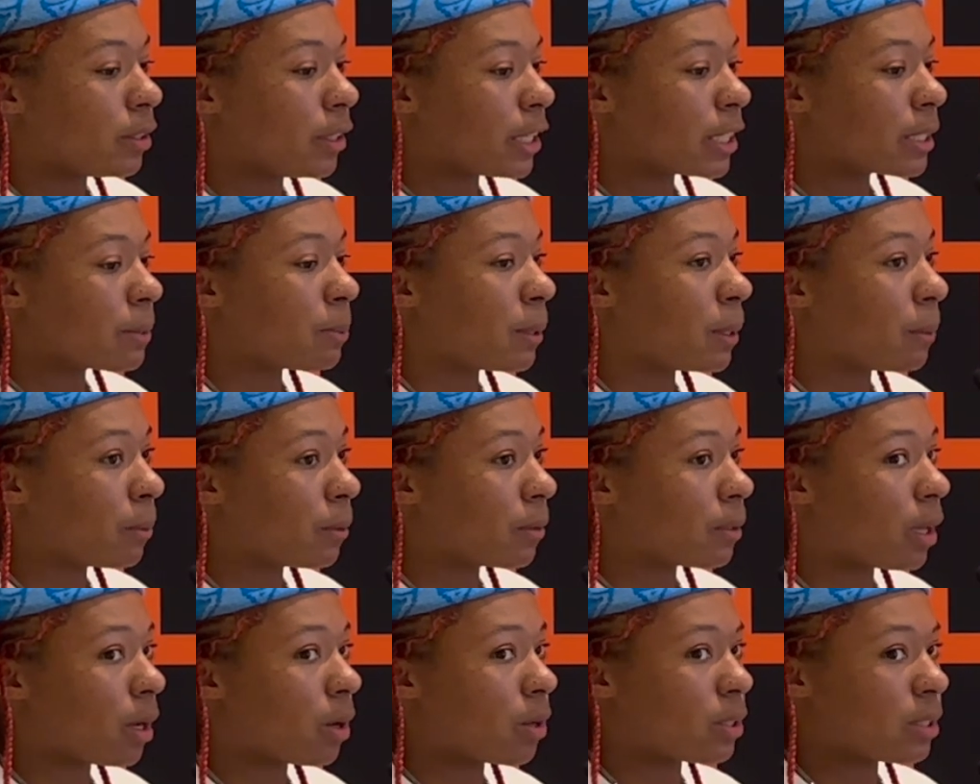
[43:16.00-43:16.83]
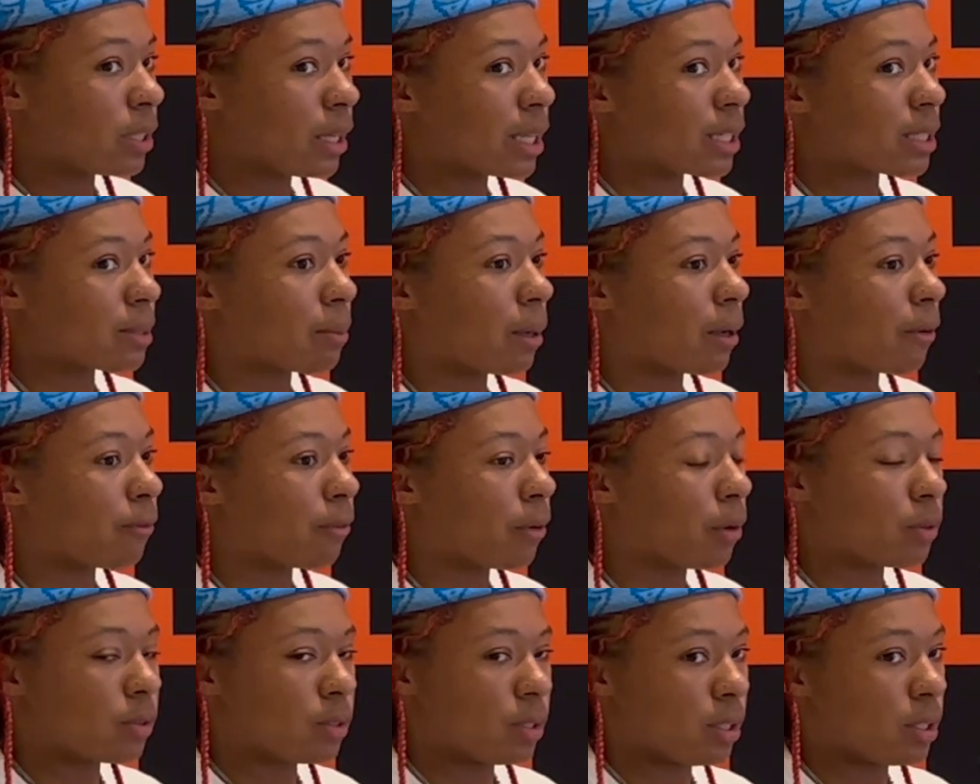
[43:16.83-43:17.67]
there's people that will text my
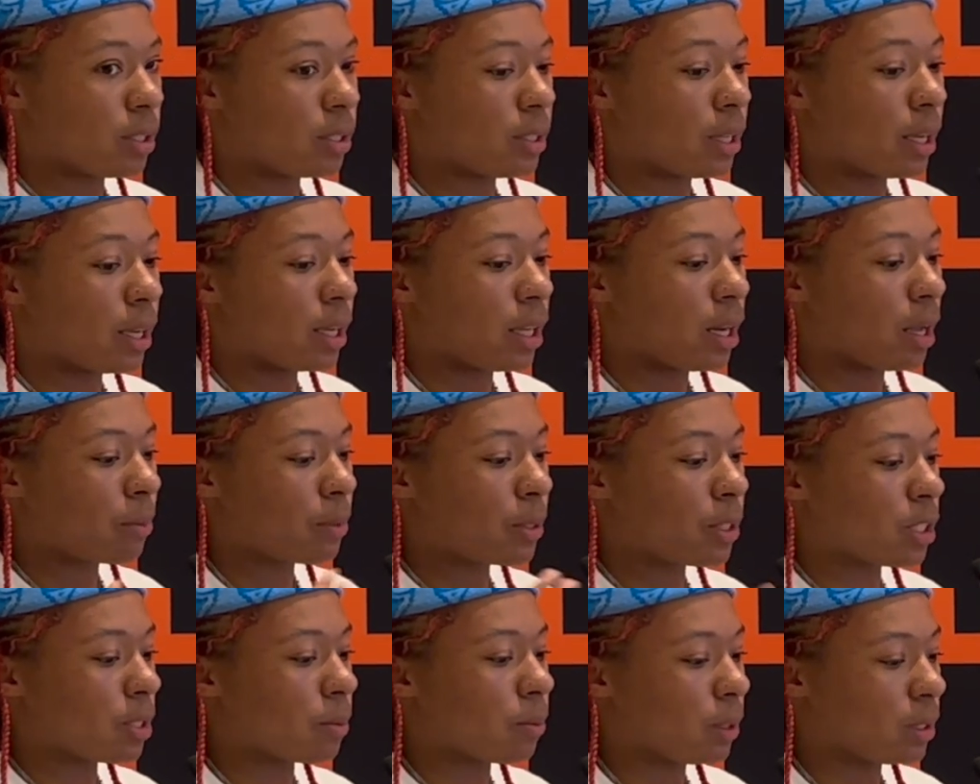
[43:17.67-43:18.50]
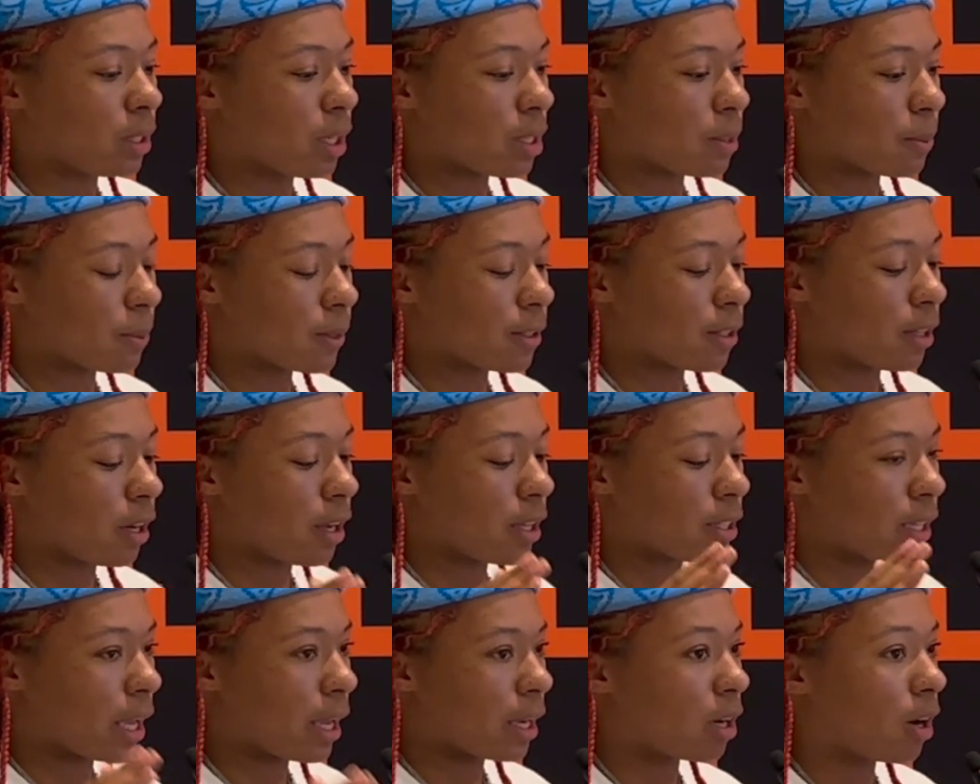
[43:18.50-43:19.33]
phone to this day, and I'm gonna just be thousand percent
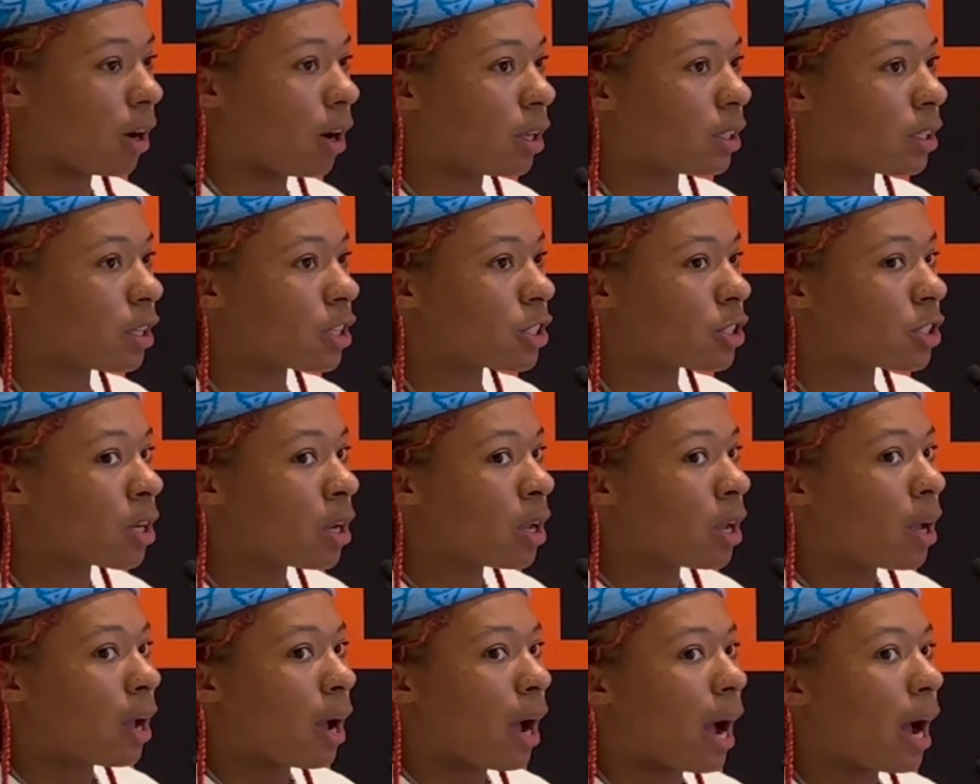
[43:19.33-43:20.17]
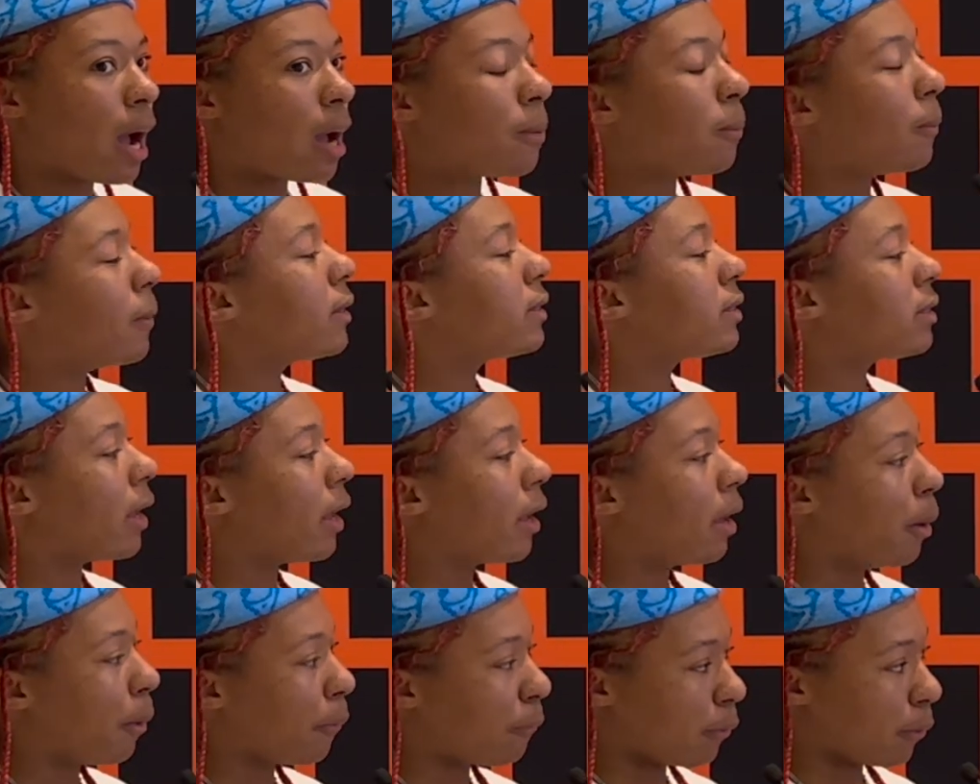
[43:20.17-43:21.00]
honest. At college, I was that
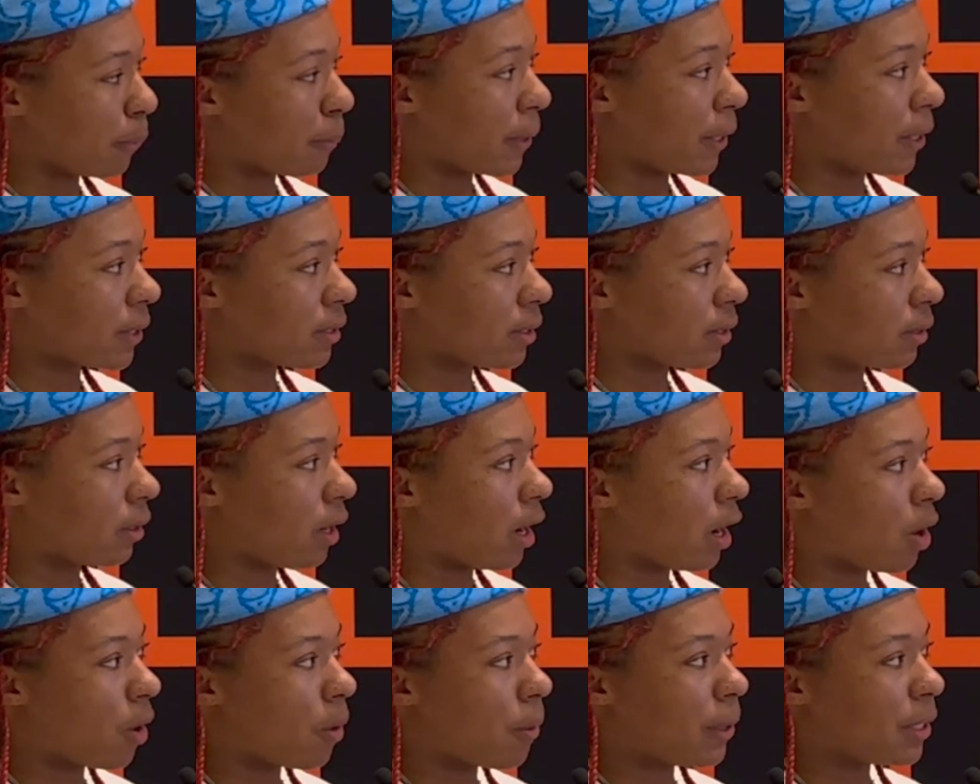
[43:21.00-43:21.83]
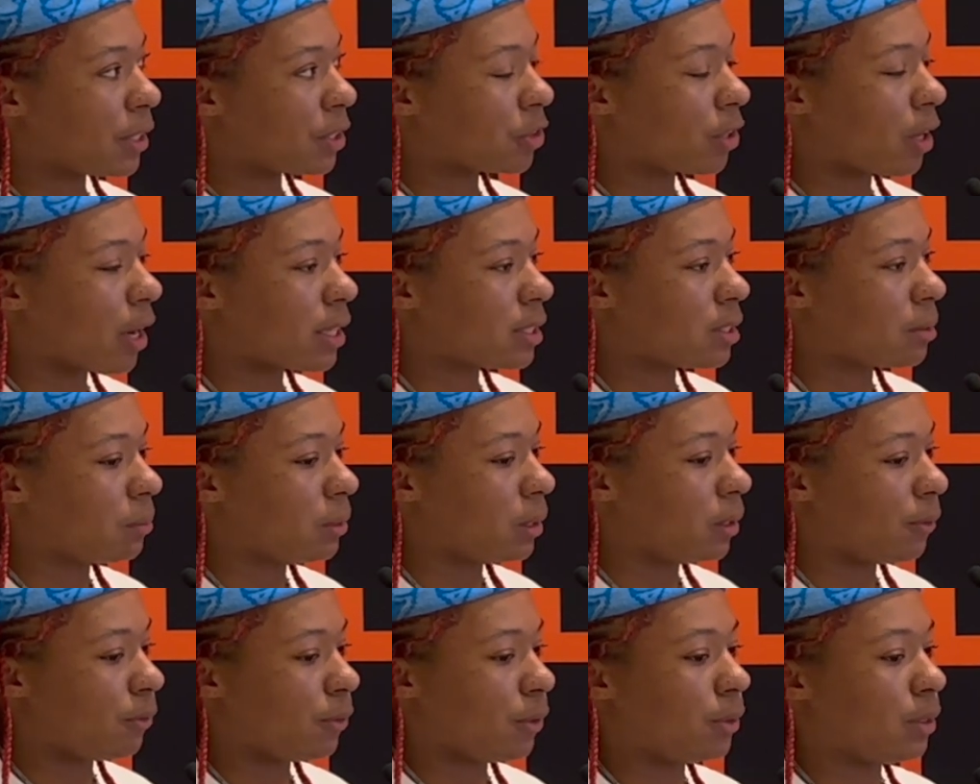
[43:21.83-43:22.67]
helpful person. I always tried to
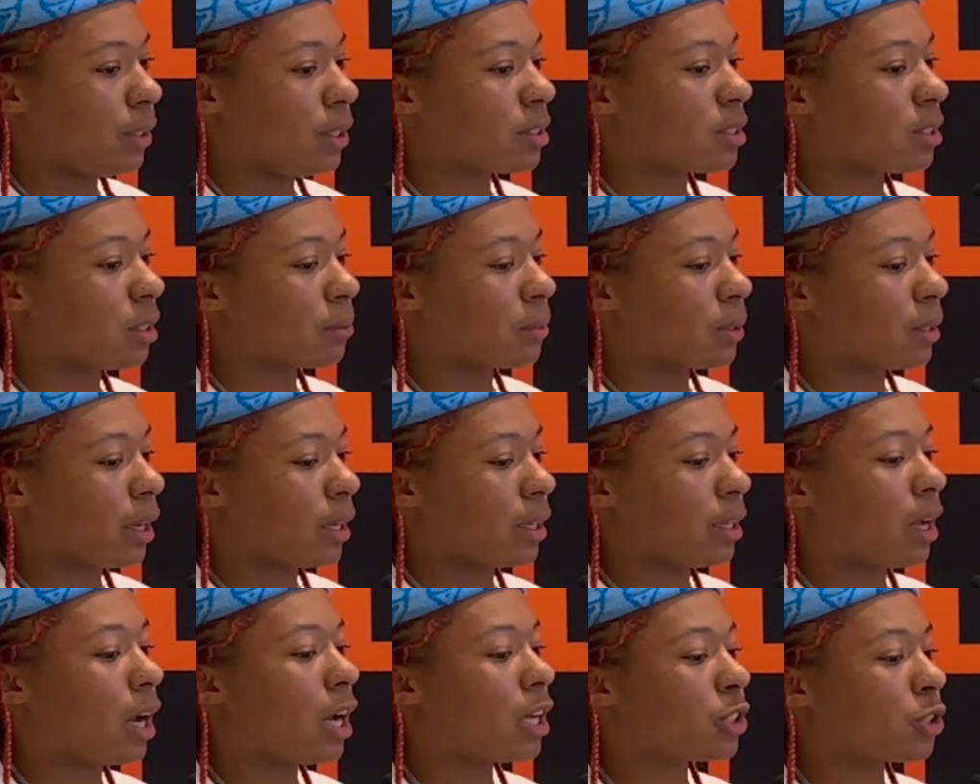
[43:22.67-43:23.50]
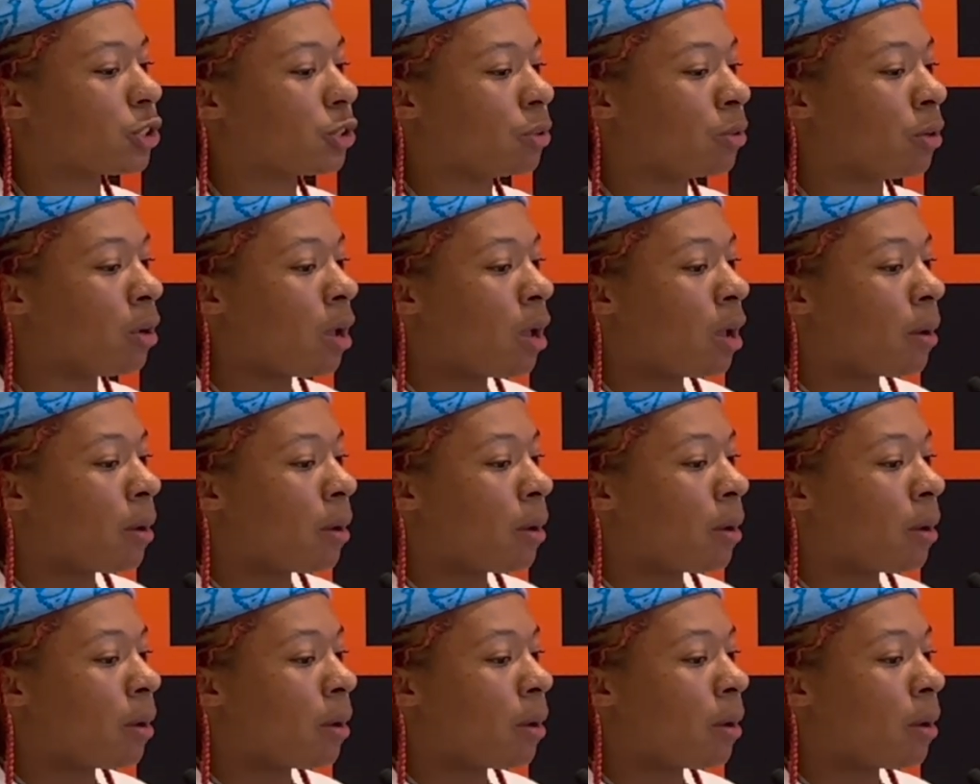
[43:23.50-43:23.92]
be. If you need something, I got you.